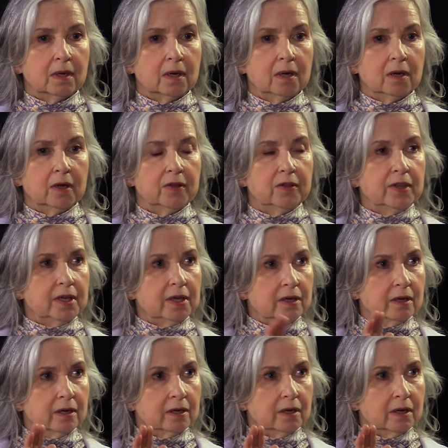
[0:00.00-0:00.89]

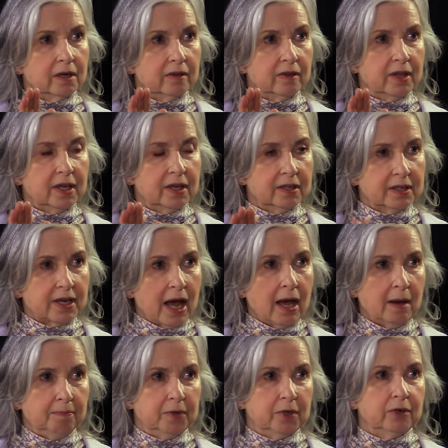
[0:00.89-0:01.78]
the
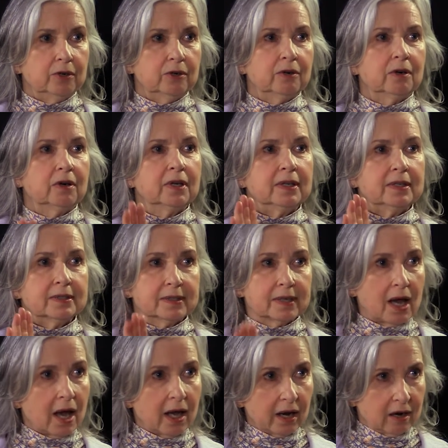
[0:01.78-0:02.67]
adopter is
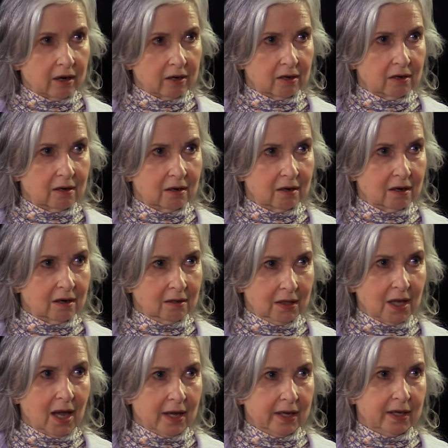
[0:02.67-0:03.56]
not our
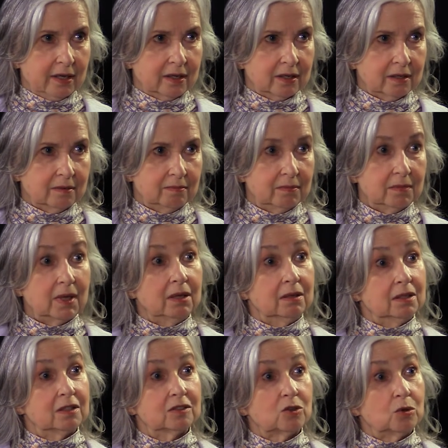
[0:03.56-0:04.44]
client,
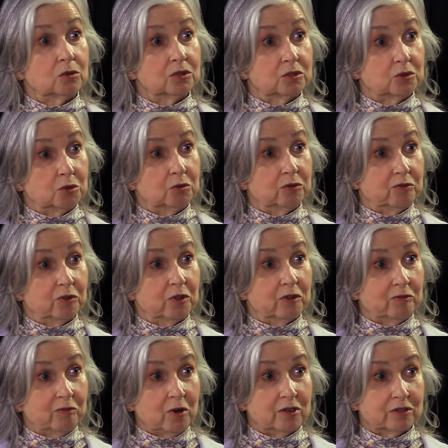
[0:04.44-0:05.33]
and this holds true for the
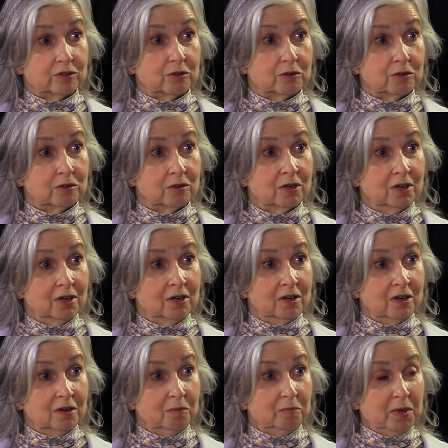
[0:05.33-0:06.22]
foster
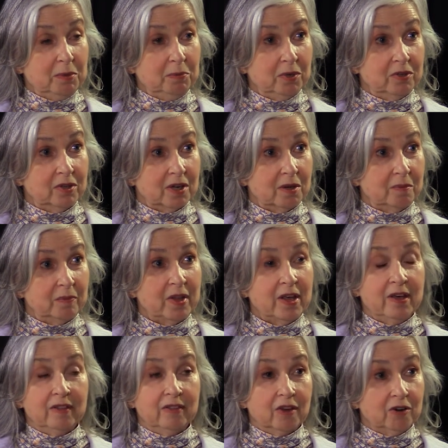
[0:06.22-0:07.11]
people that come.
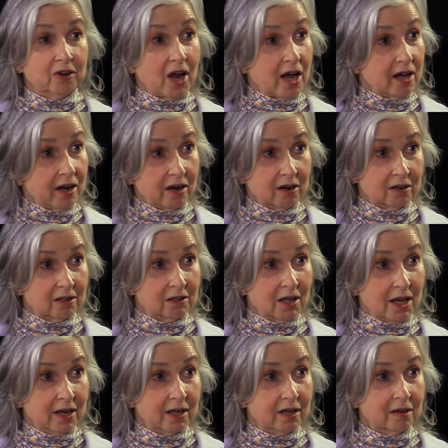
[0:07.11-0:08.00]
They're not our
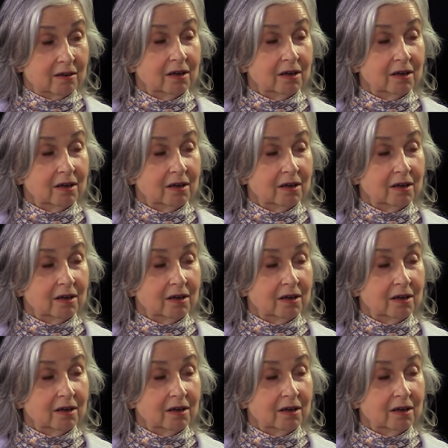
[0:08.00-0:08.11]
client.